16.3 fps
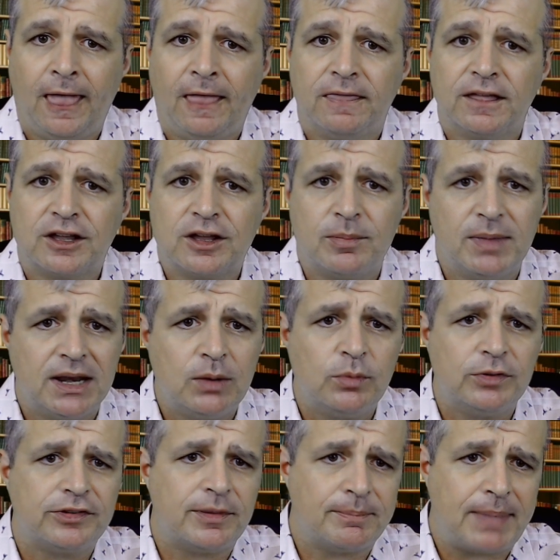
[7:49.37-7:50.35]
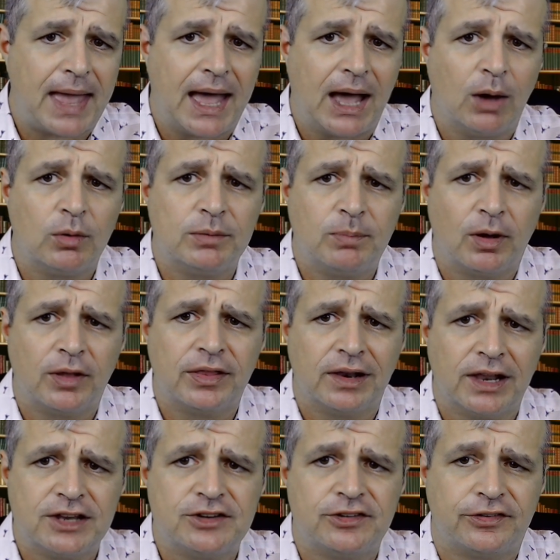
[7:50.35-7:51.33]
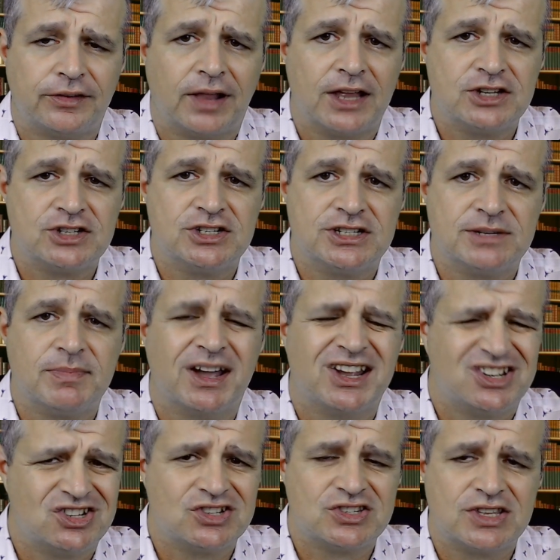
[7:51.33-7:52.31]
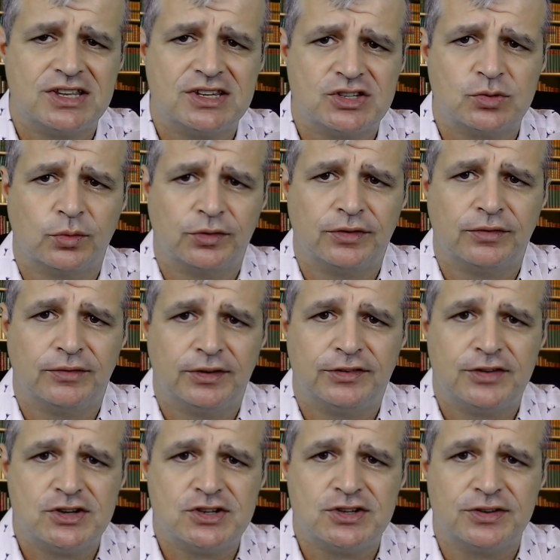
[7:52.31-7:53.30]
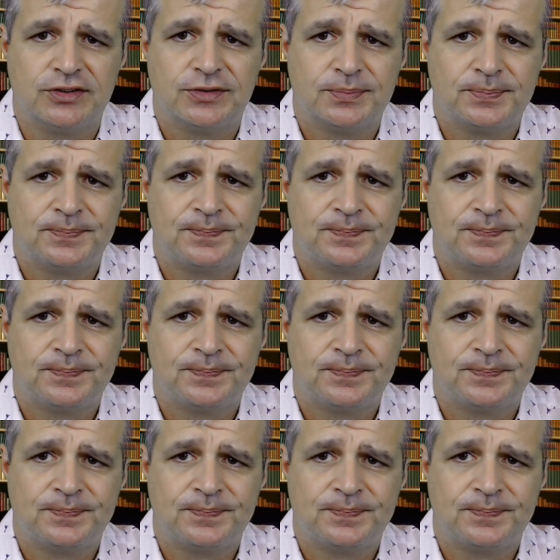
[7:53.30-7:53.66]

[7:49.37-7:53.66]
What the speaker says: The committee was empowered by the legislation to make just these sorts of decisions.